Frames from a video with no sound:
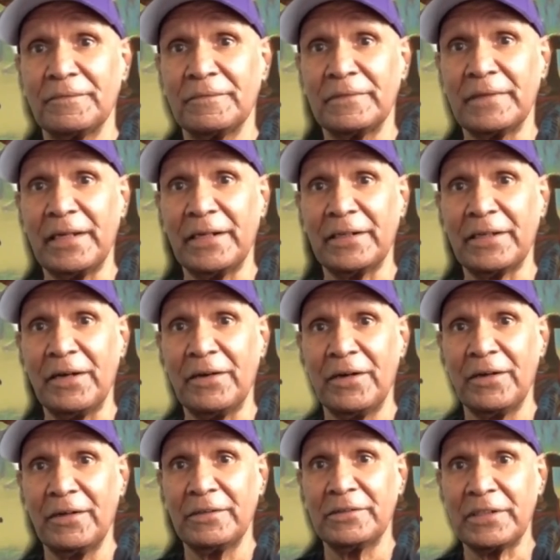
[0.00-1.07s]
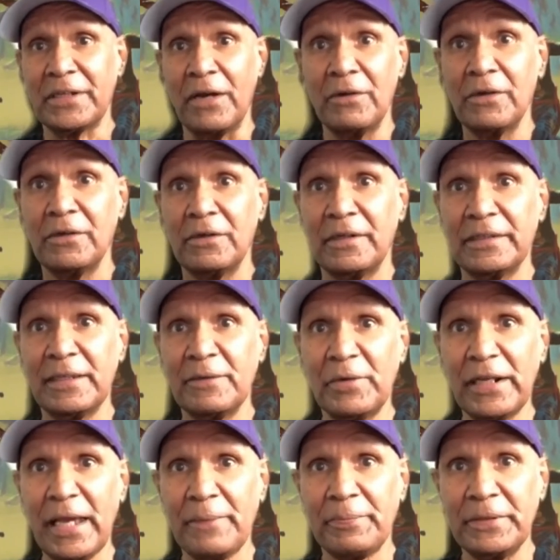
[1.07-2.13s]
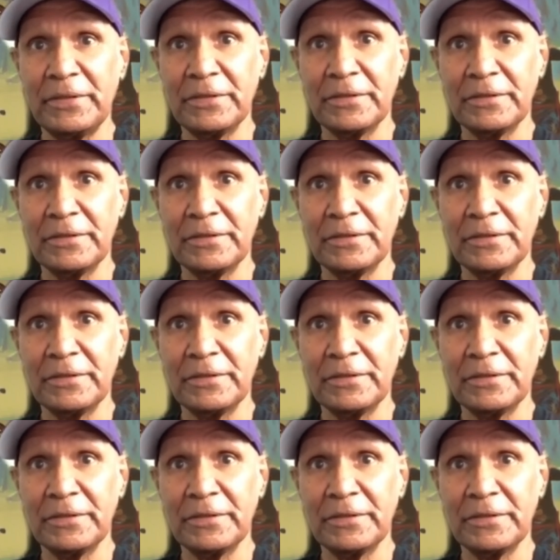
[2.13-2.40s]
bit. And I go, she go, and then what happened?